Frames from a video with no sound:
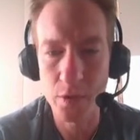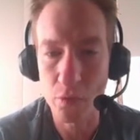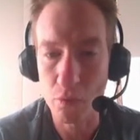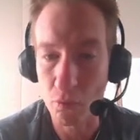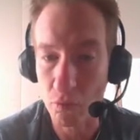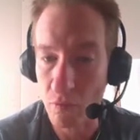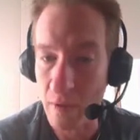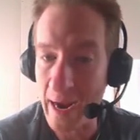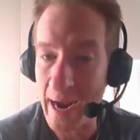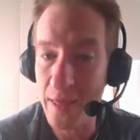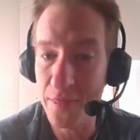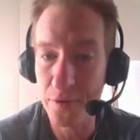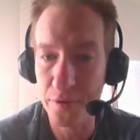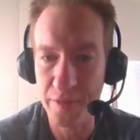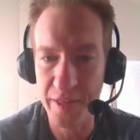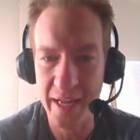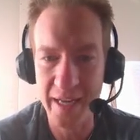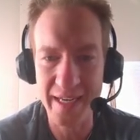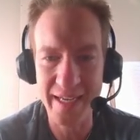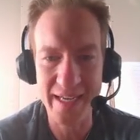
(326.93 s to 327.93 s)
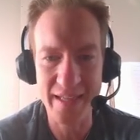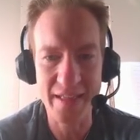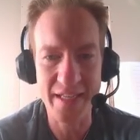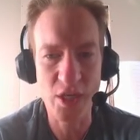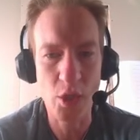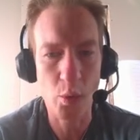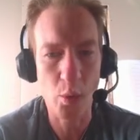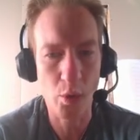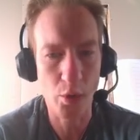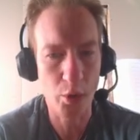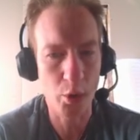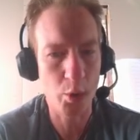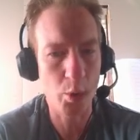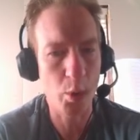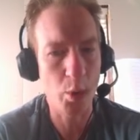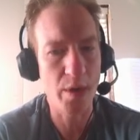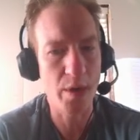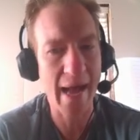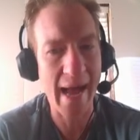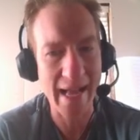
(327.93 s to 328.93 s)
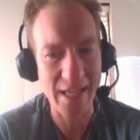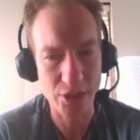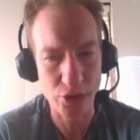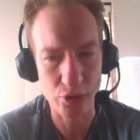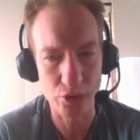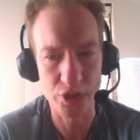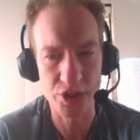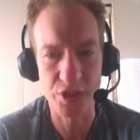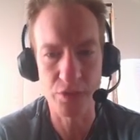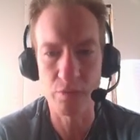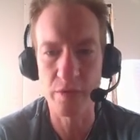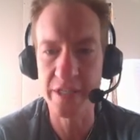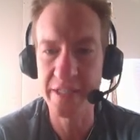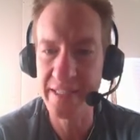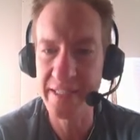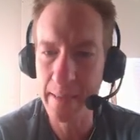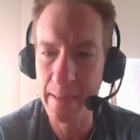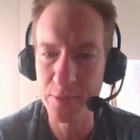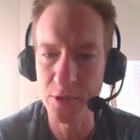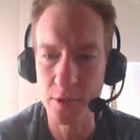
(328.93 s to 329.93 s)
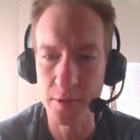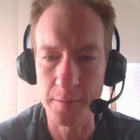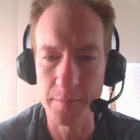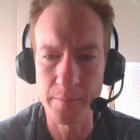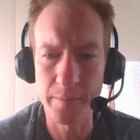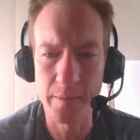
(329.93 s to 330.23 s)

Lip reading: rather than in the quote-unquote estrogen receptor.